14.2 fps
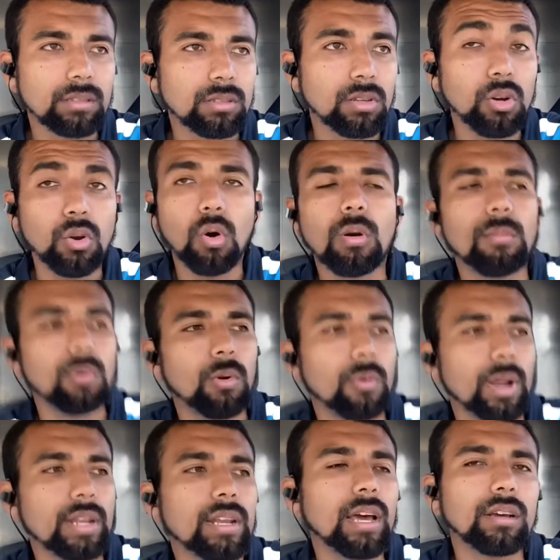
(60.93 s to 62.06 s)
to normal
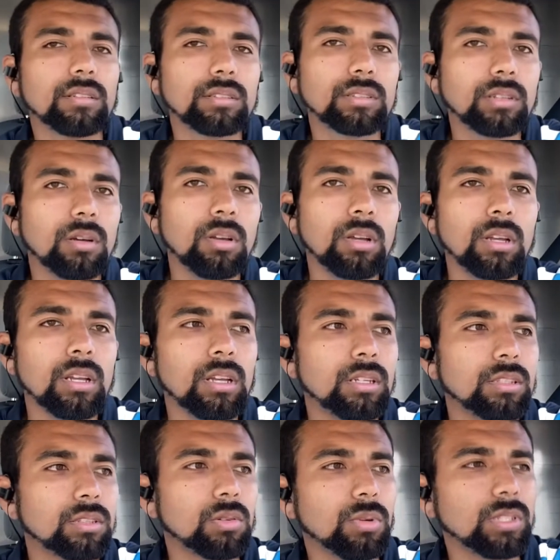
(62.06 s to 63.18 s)
right now. So
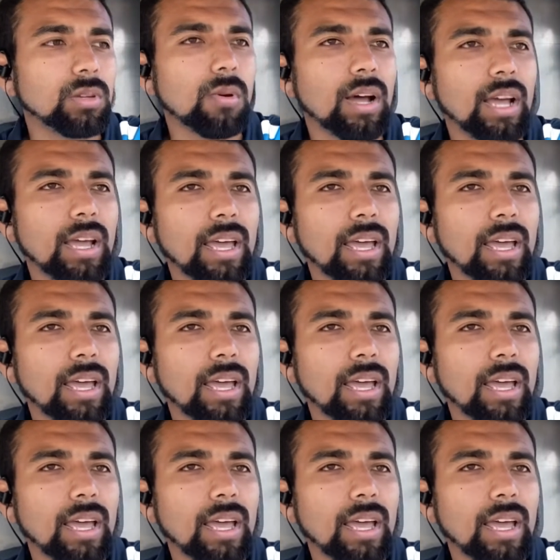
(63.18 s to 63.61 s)
the reason why I